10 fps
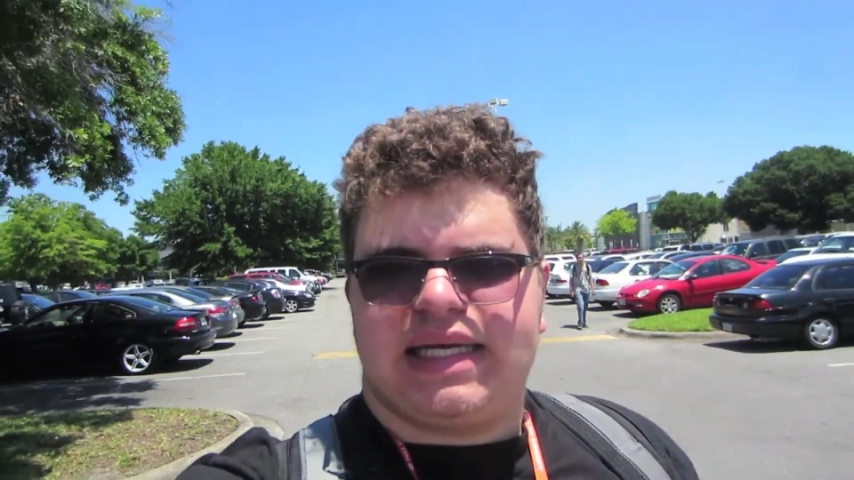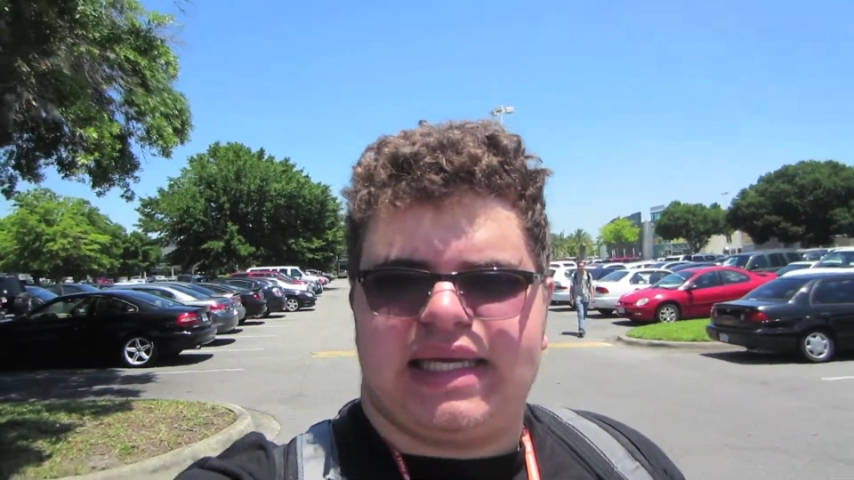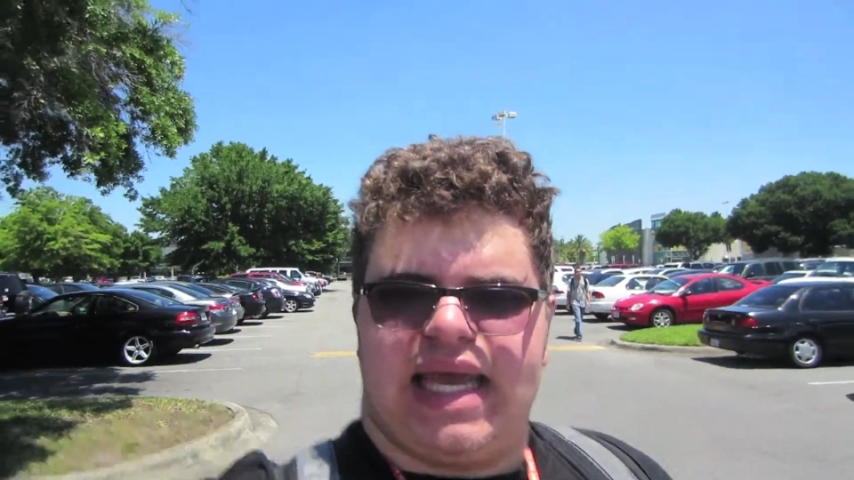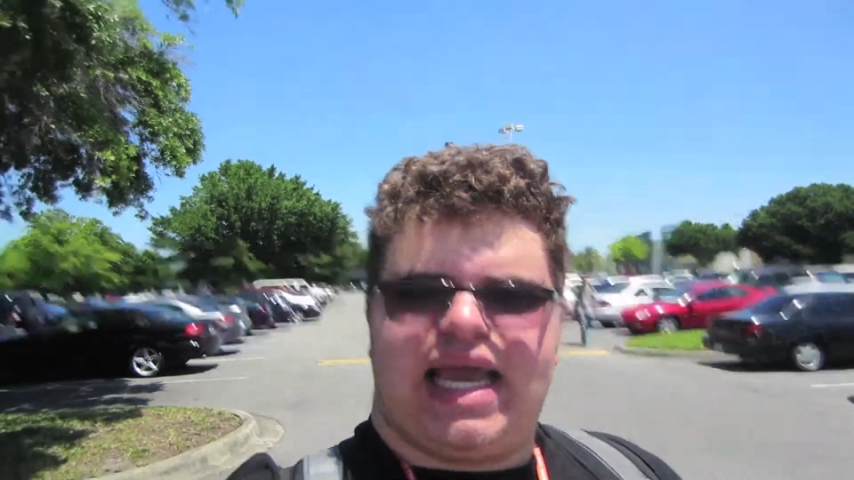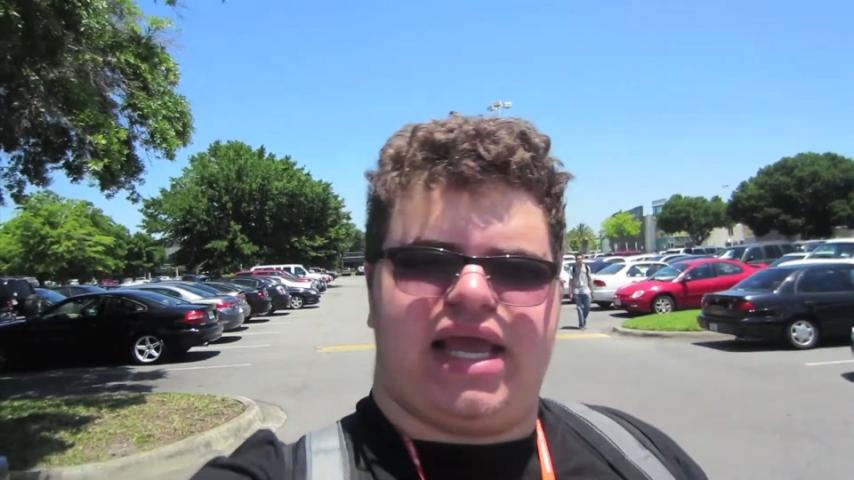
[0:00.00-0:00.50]

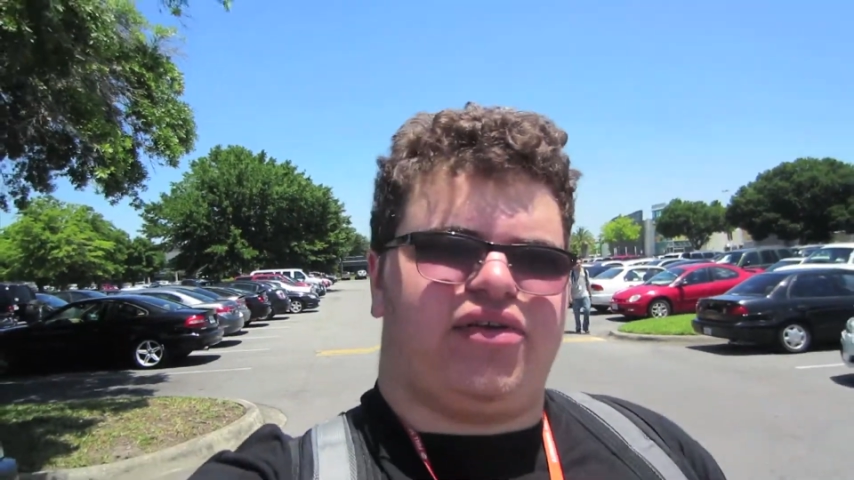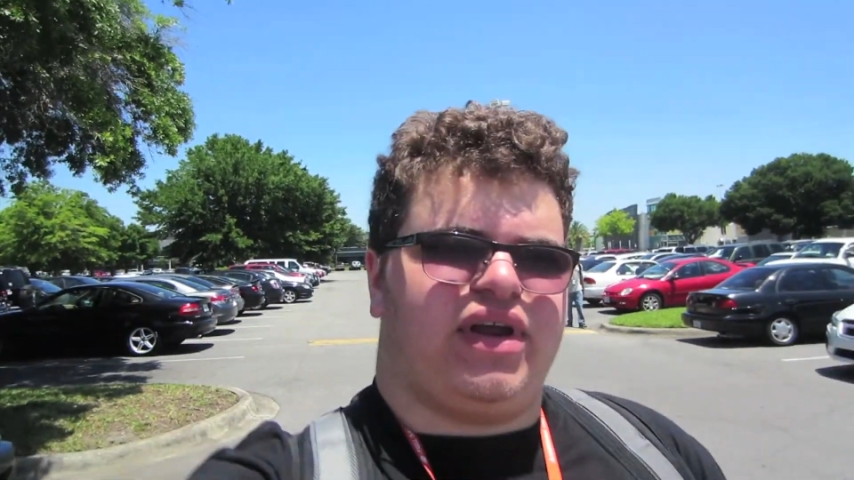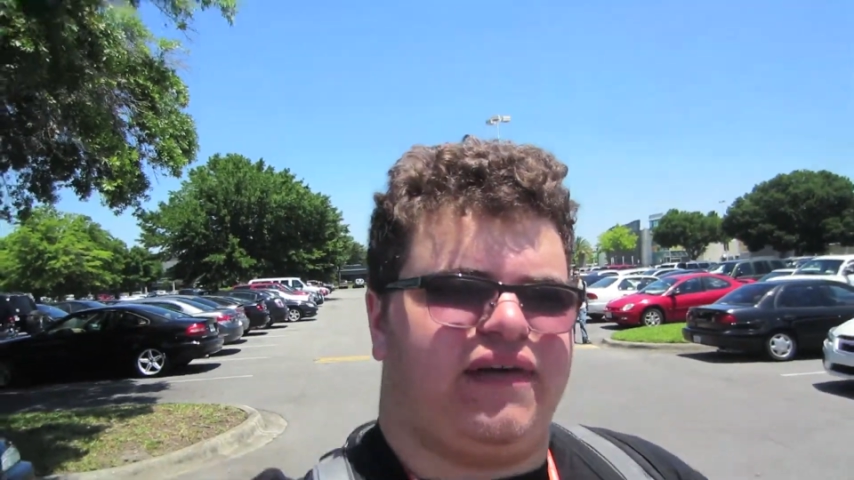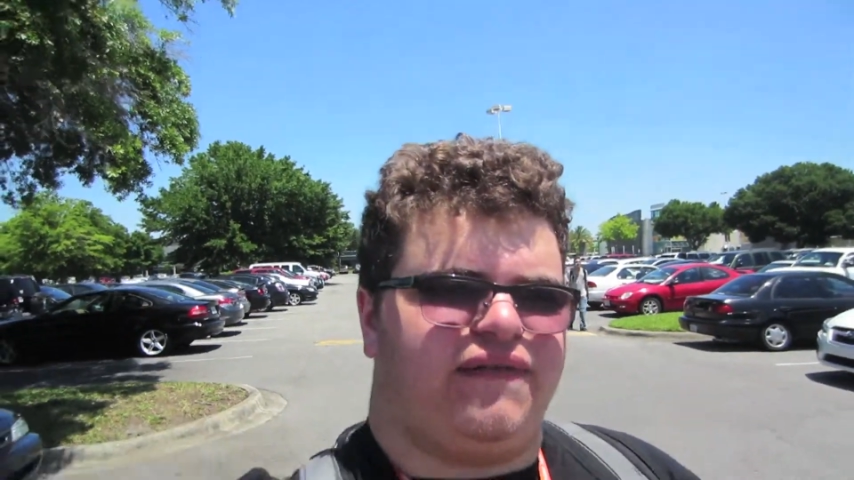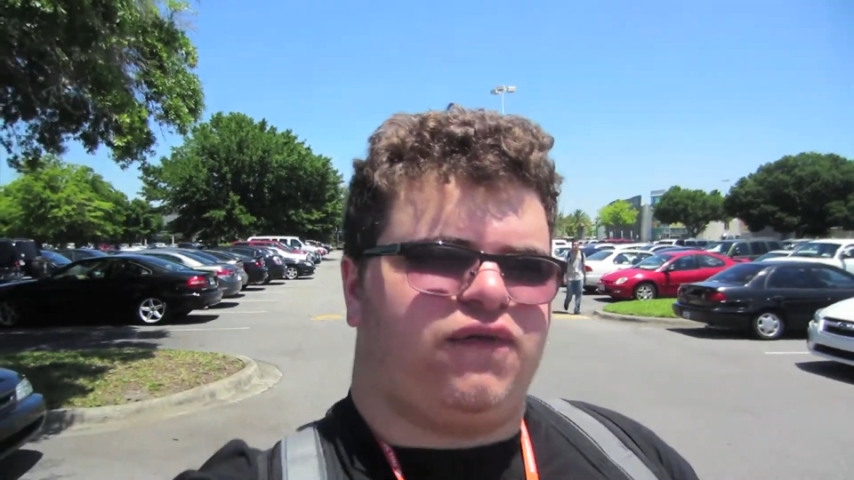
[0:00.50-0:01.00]

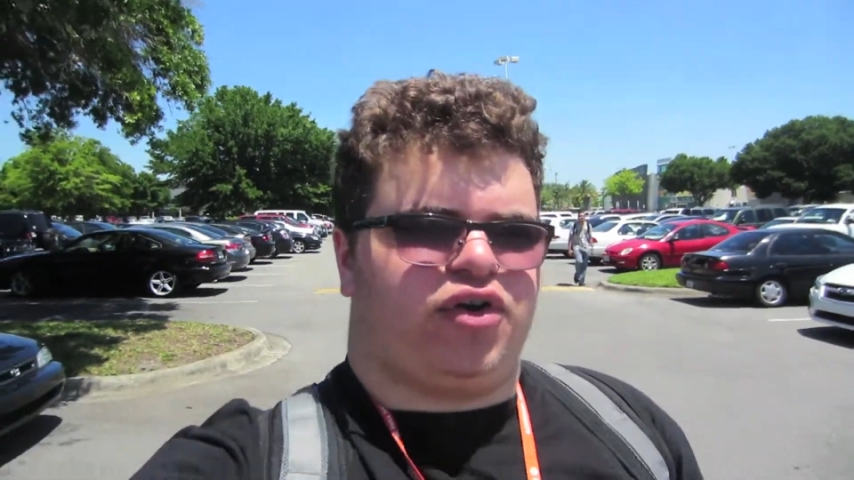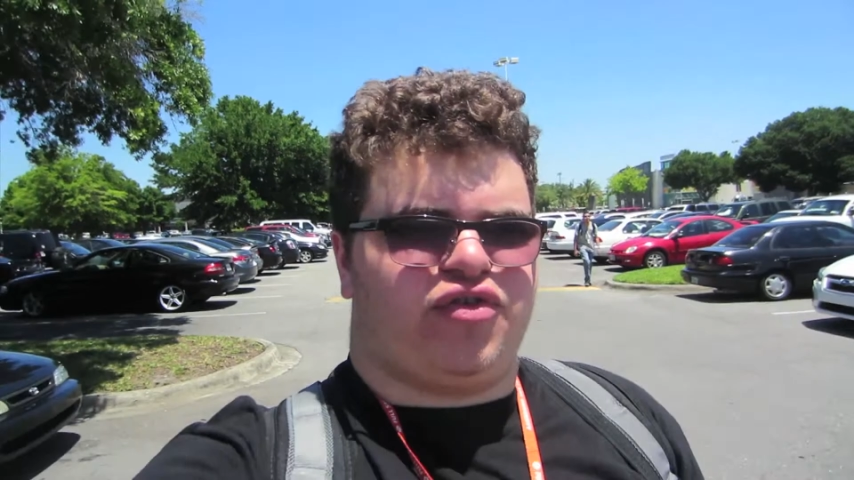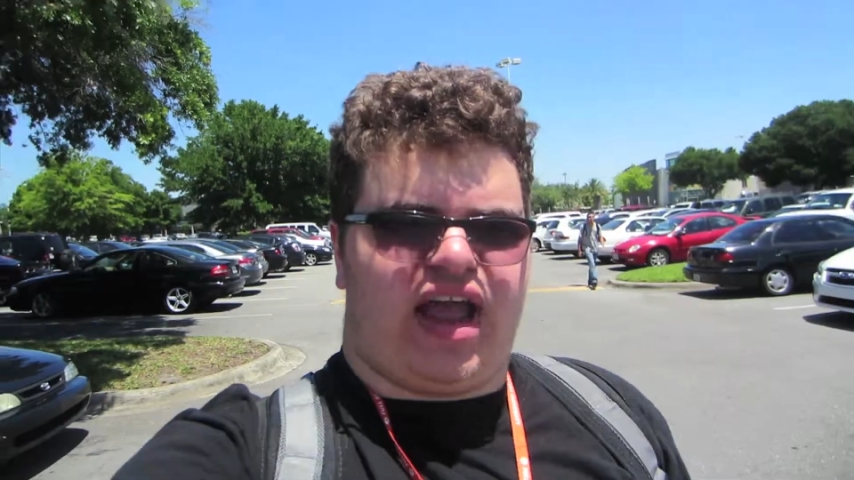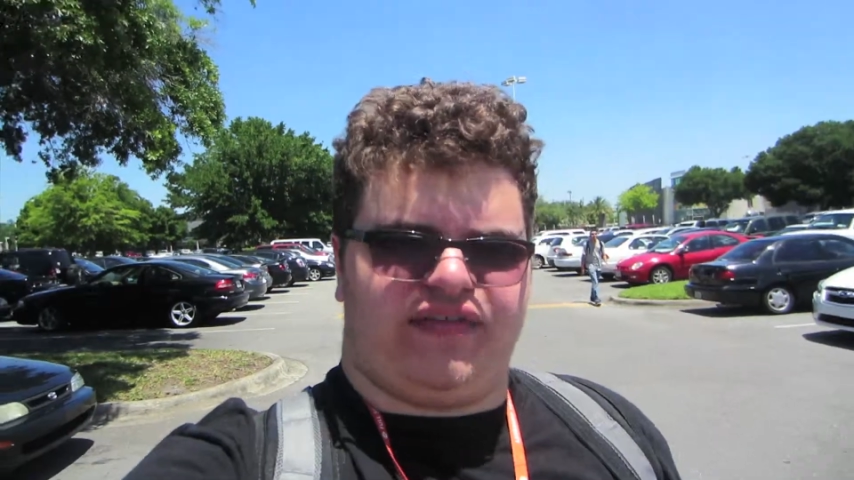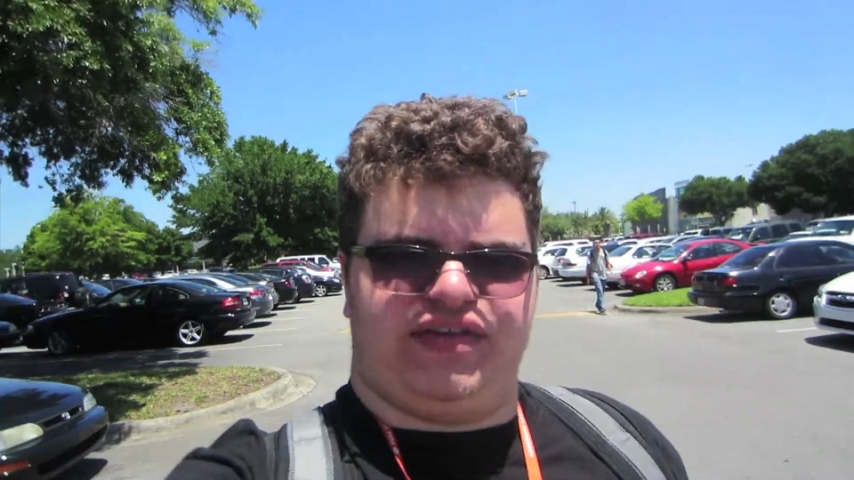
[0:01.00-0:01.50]
catering for
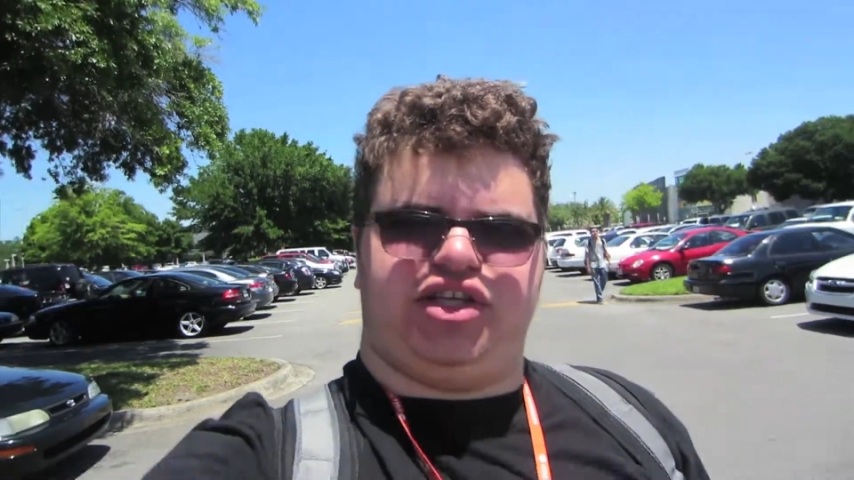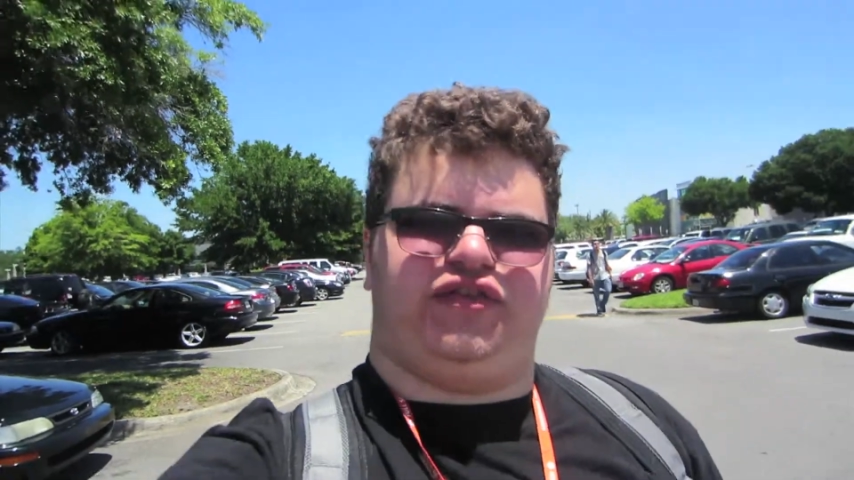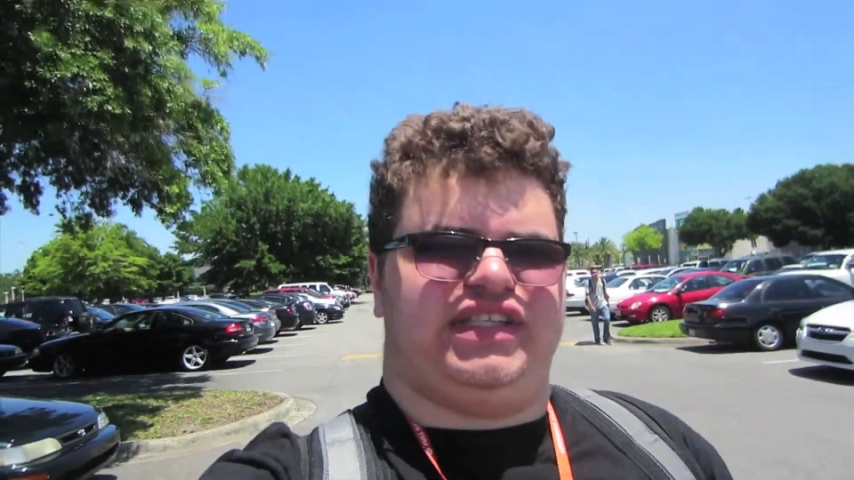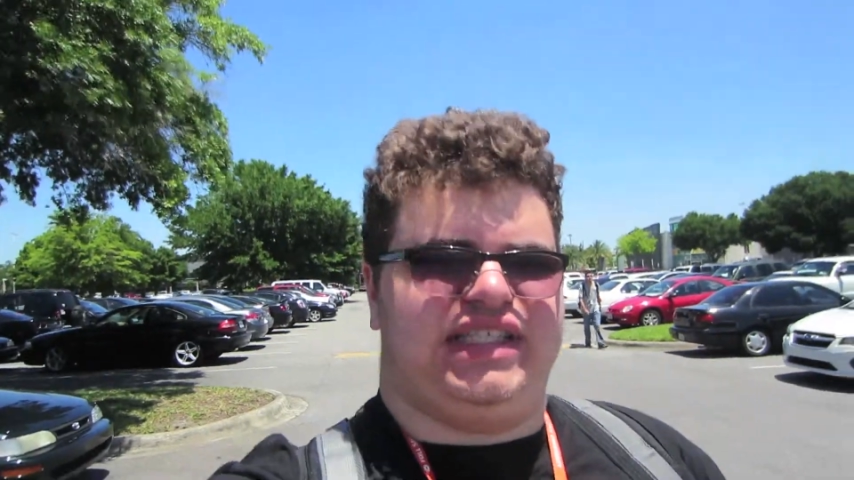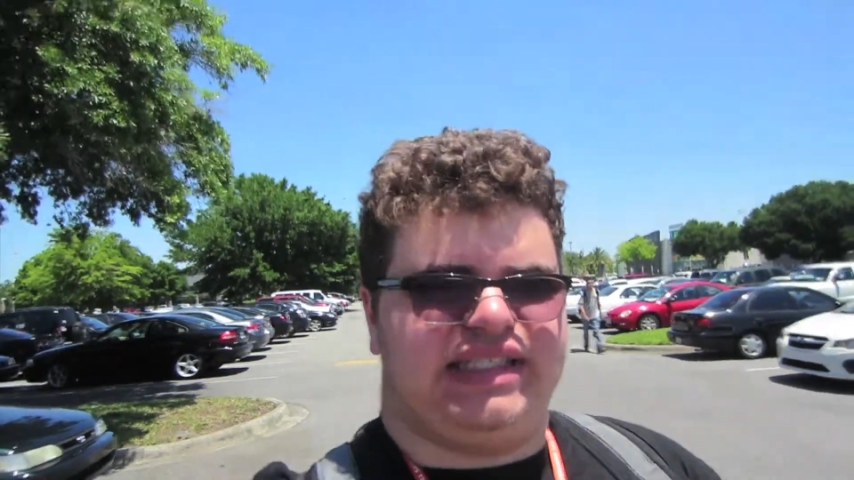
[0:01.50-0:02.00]
craft
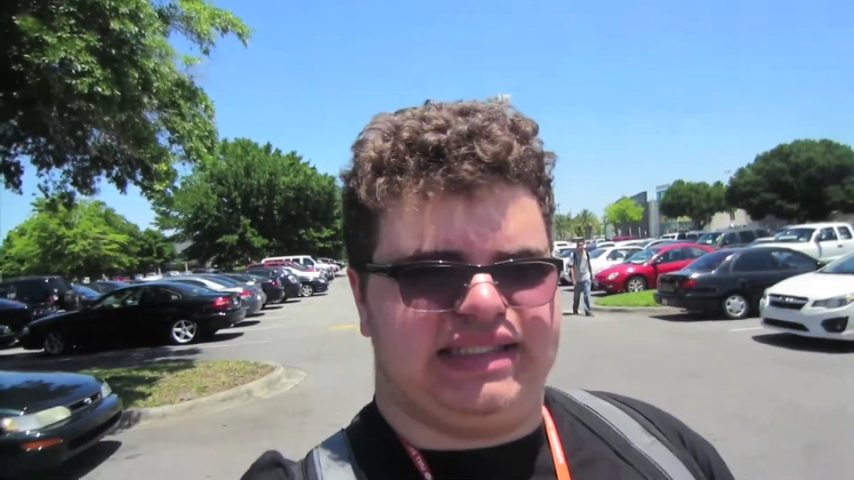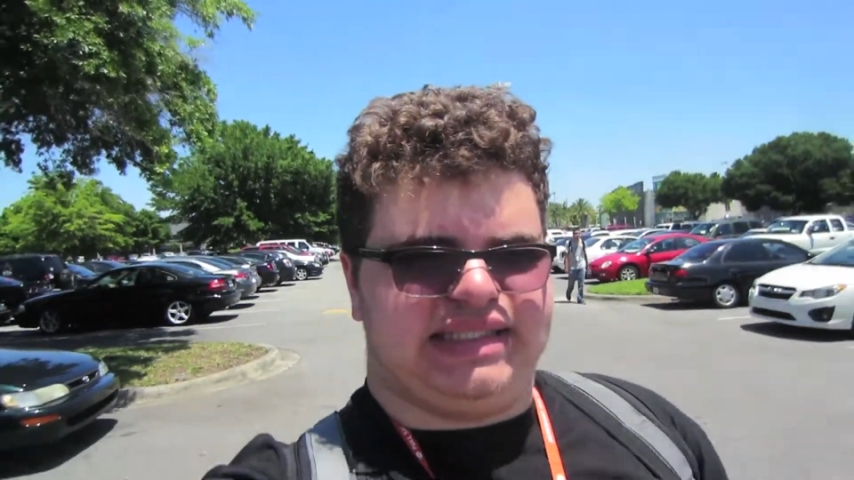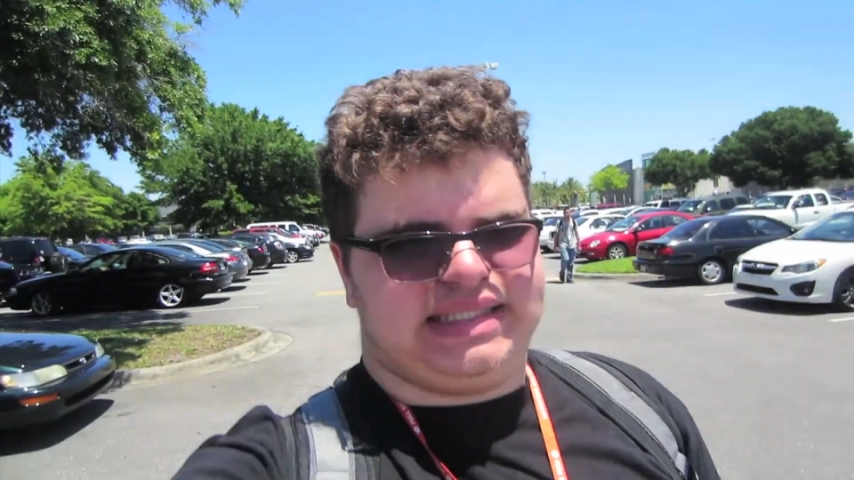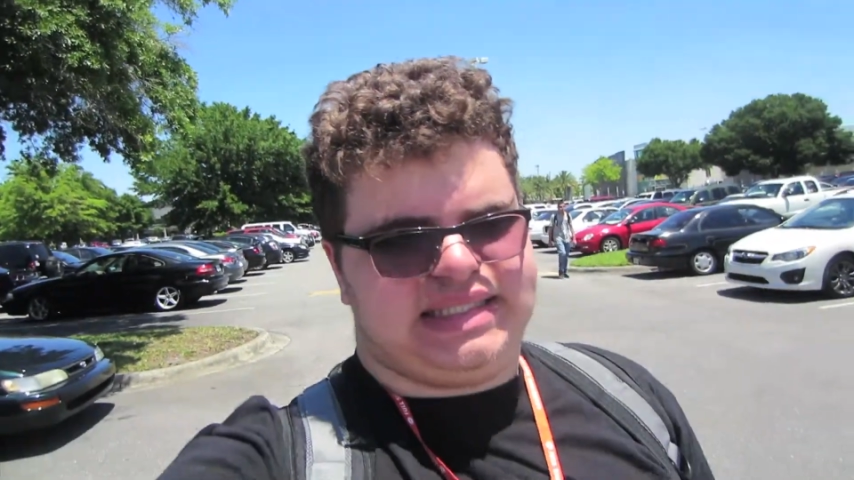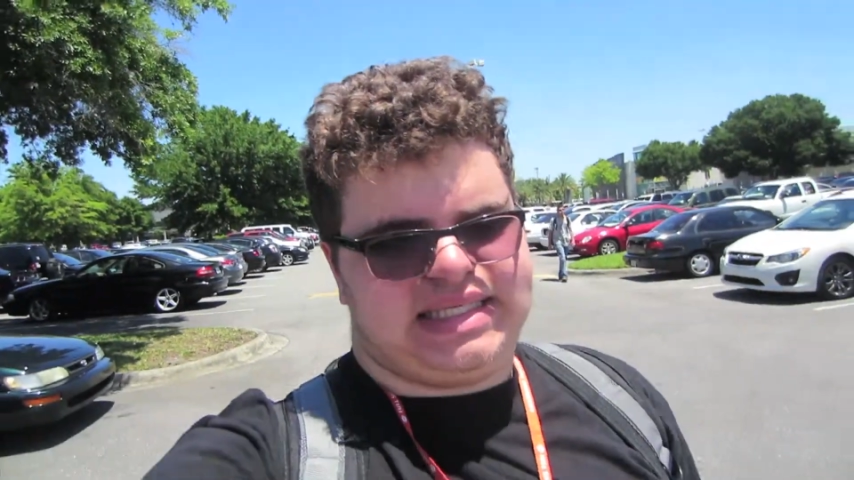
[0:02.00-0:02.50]

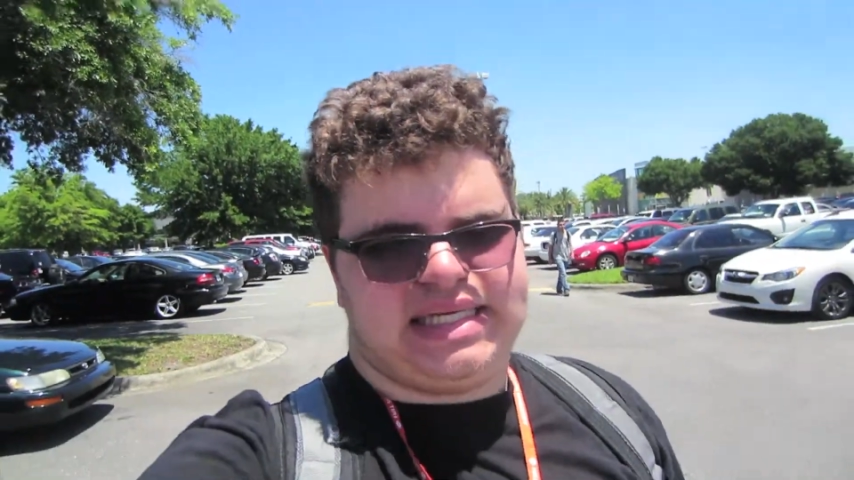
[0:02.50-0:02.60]
services.